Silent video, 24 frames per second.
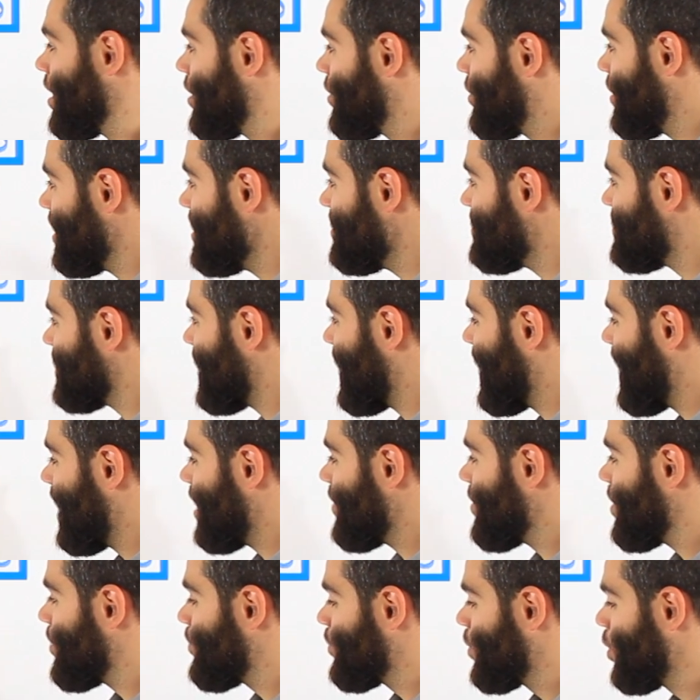these are
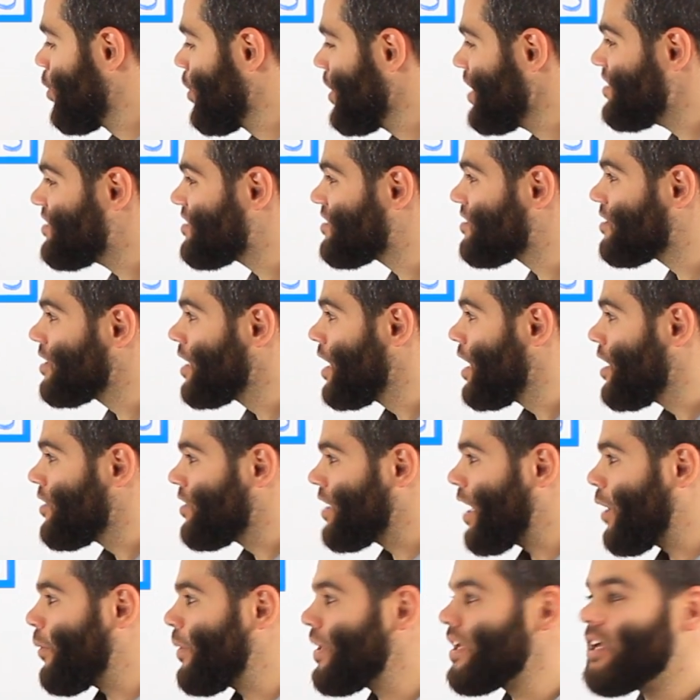the points
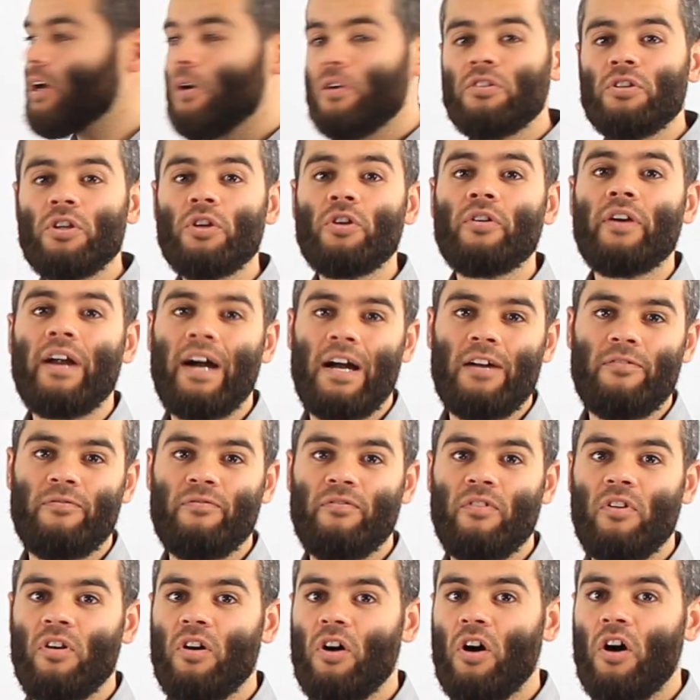that we're going to
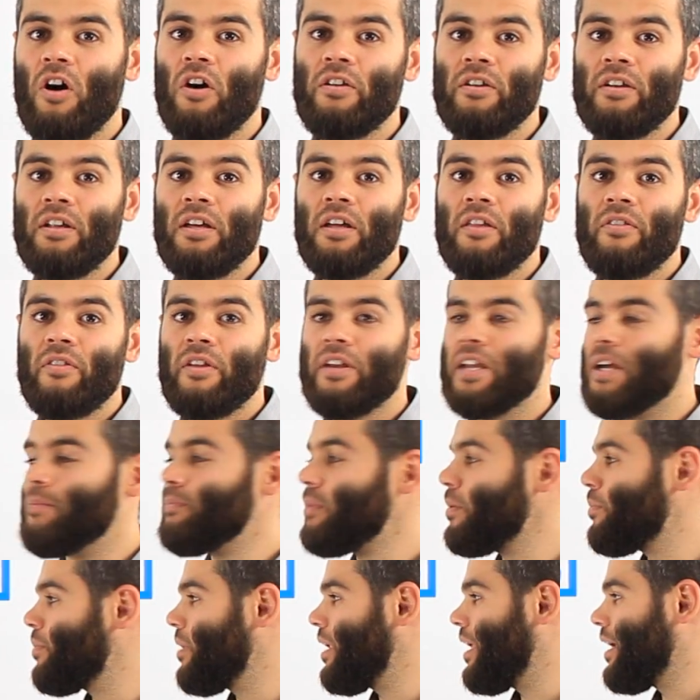graph on the
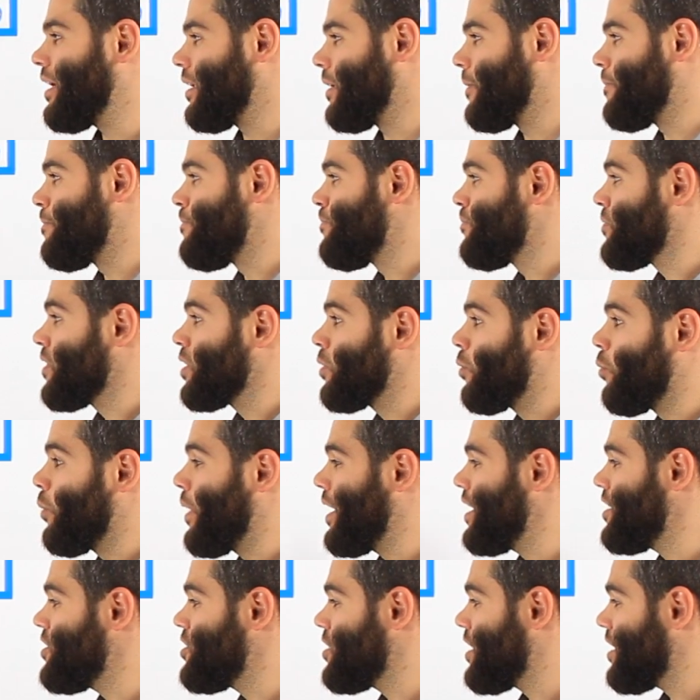number plane.
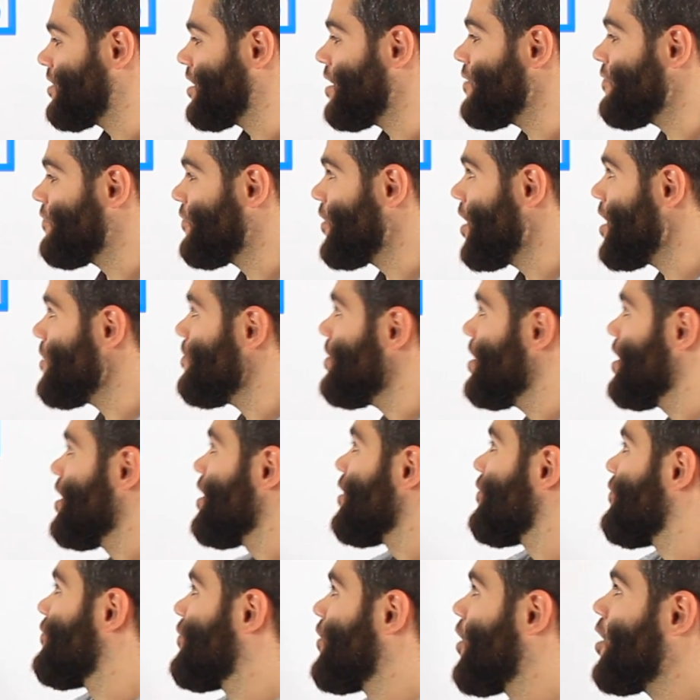Where did you get them from?
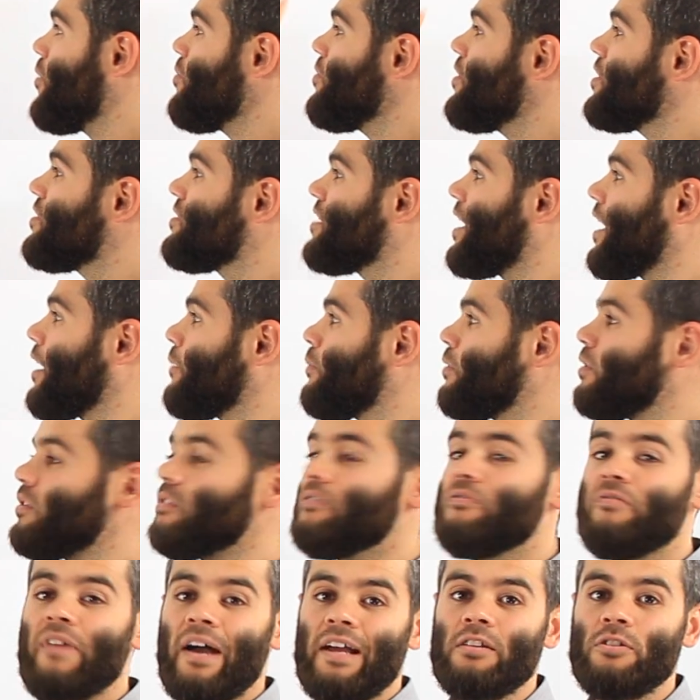From the table
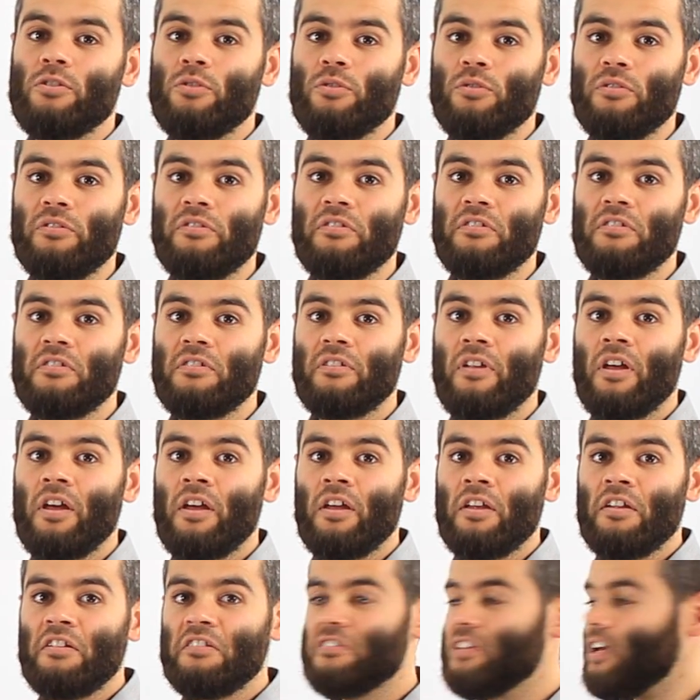of values.
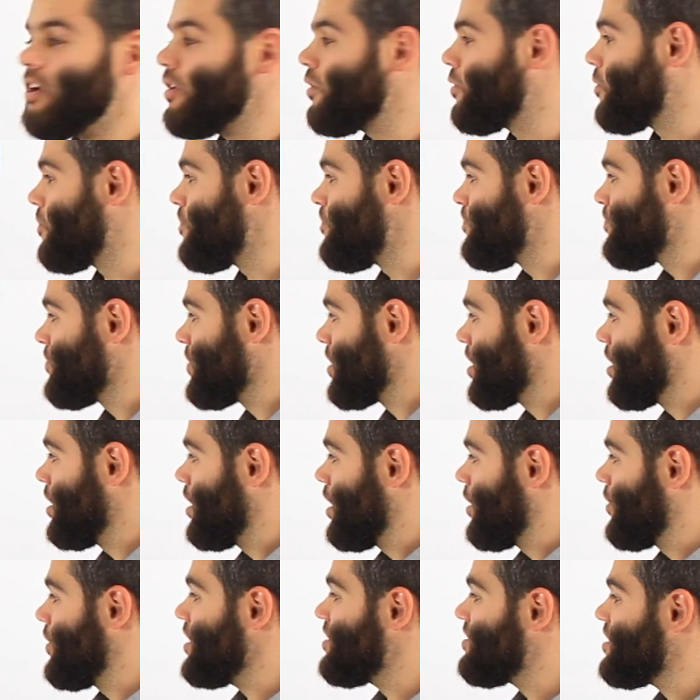So
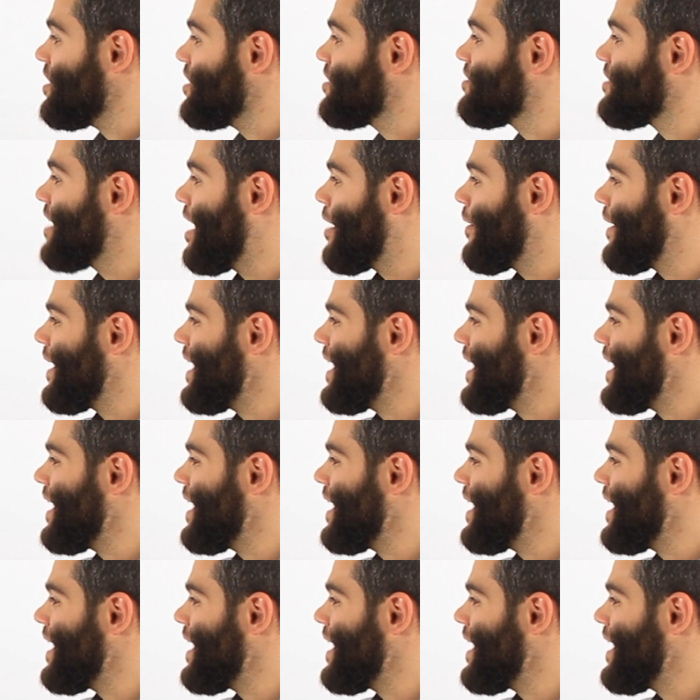this is our